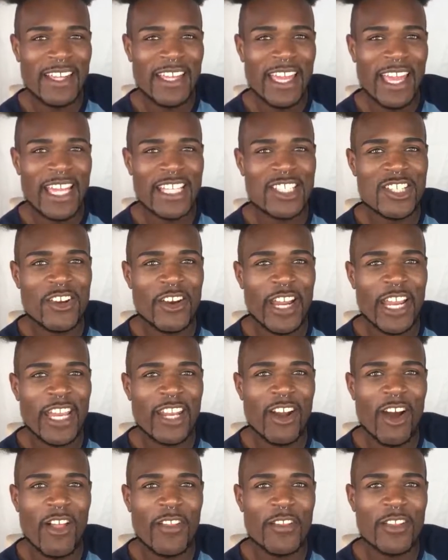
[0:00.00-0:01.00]
It's great
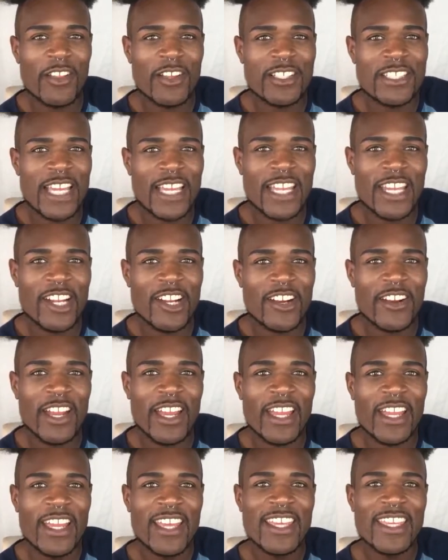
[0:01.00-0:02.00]
in all the looks I can
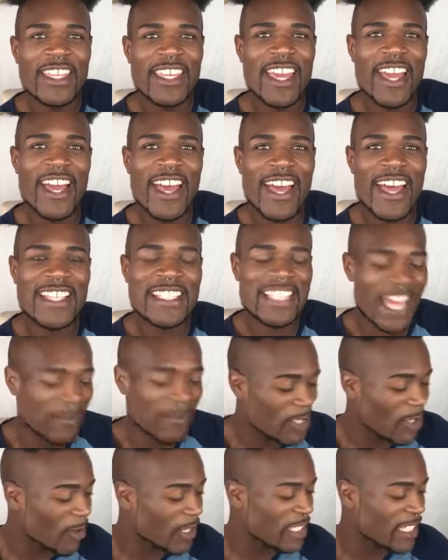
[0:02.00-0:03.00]
create. Yes, I'm
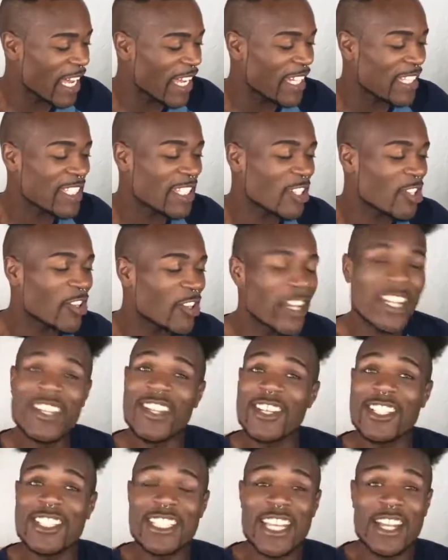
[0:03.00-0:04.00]
so excited to create a
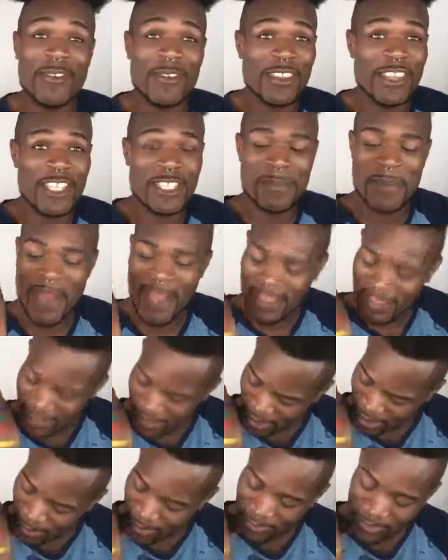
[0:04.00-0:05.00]
look today with this
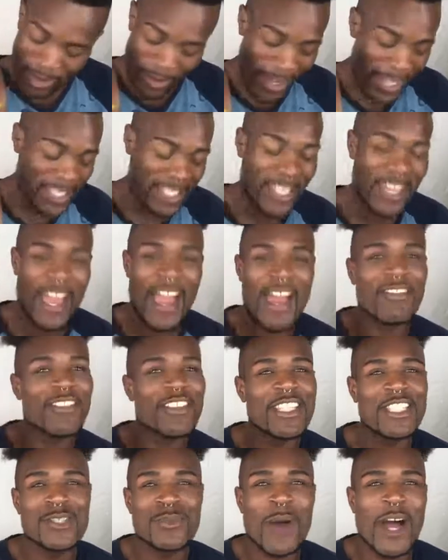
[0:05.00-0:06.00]
palette. You have no idea. After
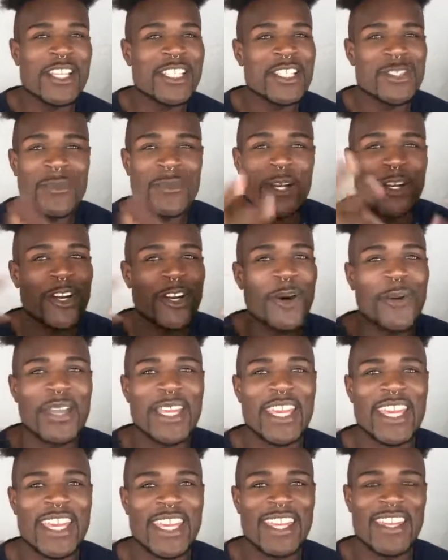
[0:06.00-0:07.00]
these swatches, we are
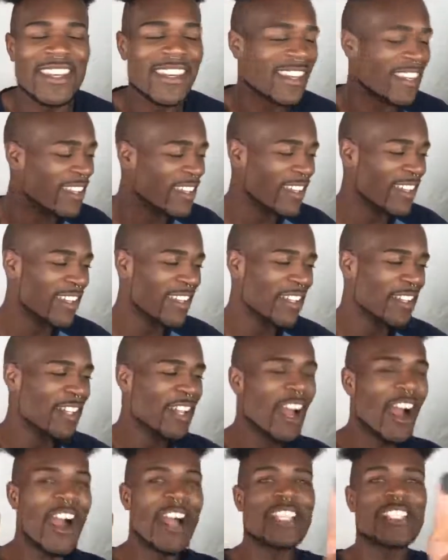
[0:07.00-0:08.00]
going in.
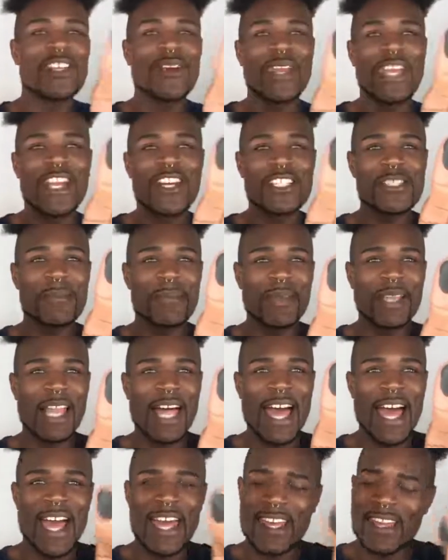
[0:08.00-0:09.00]
All right, so here's
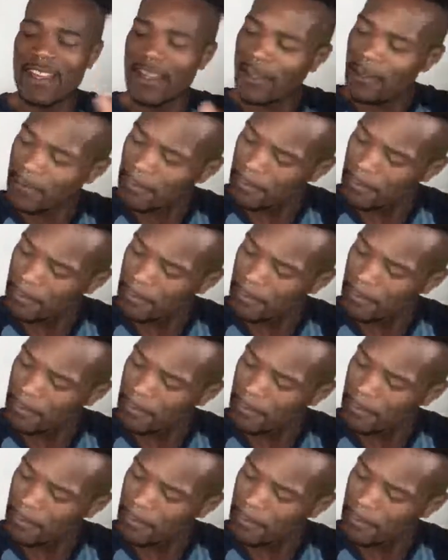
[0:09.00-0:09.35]
black.